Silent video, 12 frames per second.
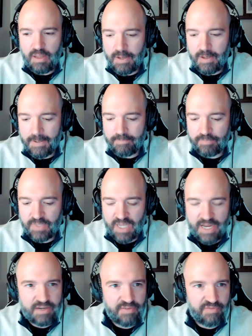
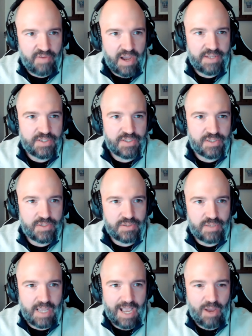kind of defines
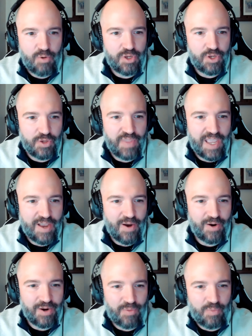how good they
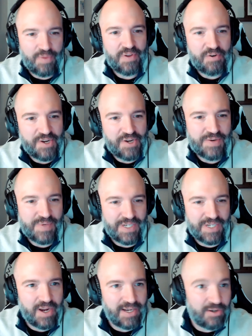are at what they're doing, right?